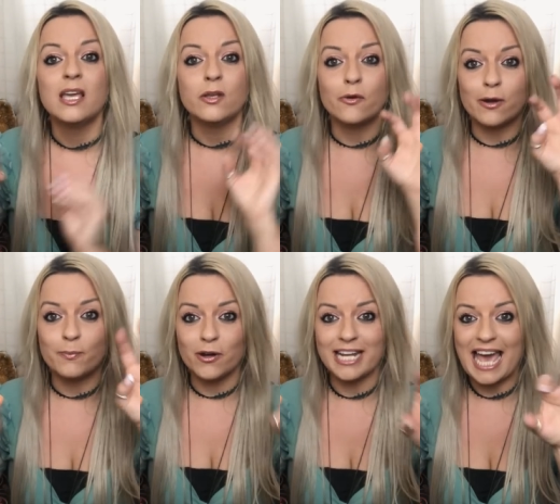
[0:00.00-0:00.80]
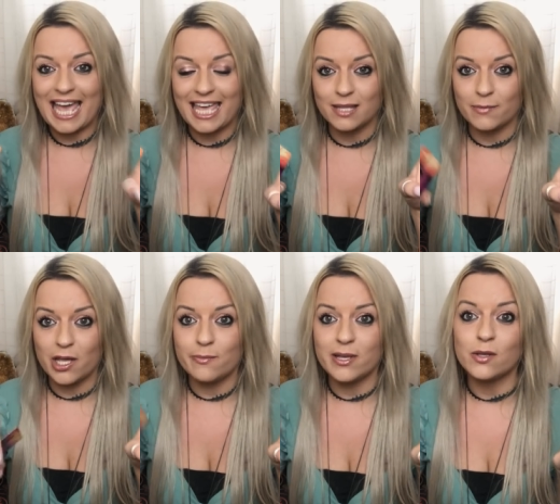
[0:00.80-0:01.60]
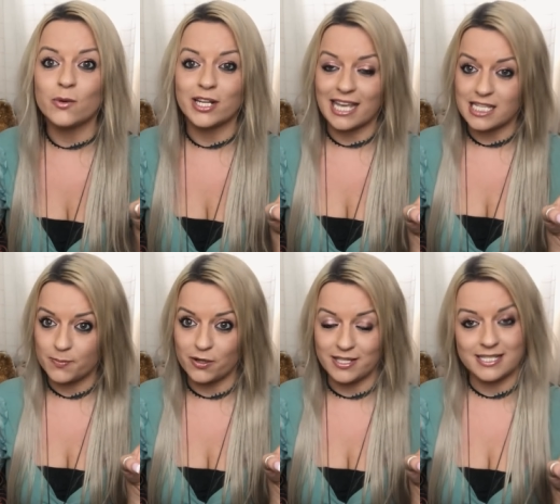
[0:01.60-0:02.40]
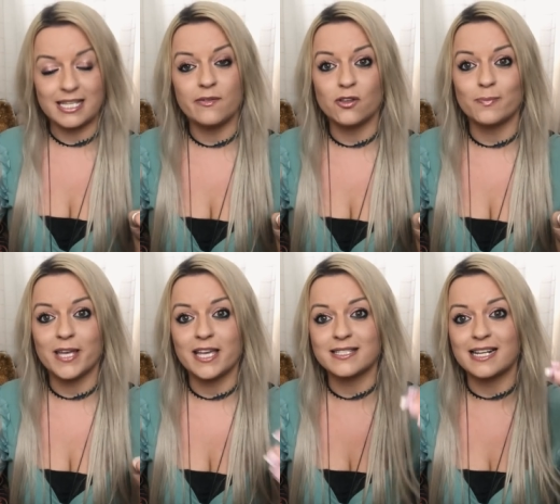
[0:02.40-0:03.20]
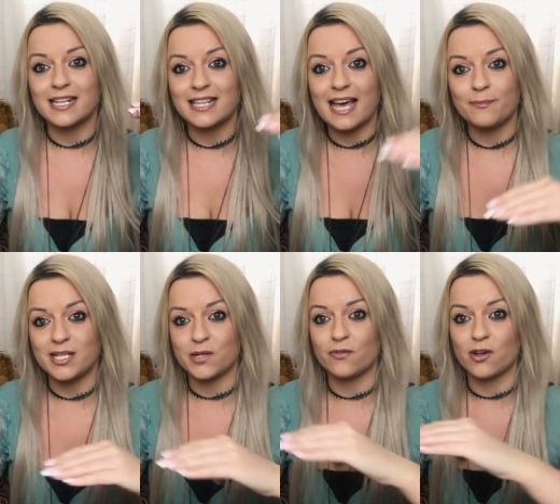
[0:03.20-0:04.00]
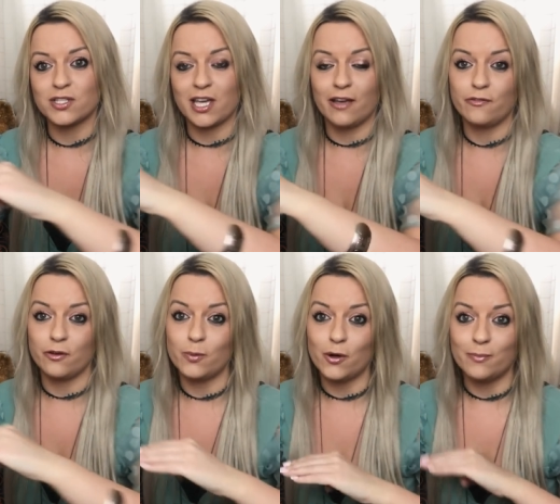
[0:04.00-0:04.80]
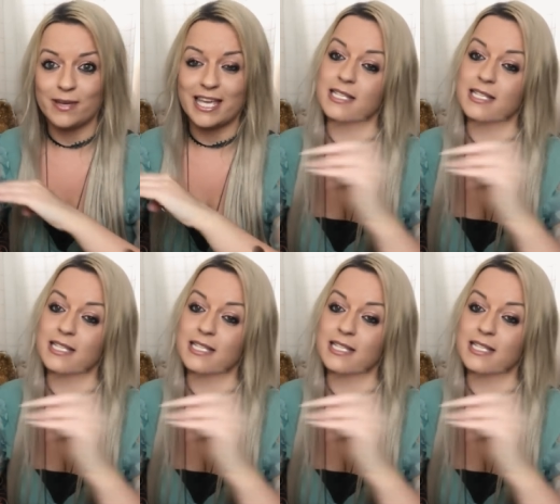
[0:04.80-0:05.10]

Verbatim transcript: You're at point A at the moment, you want to get to point C with your person, and that means you've got to go through point B.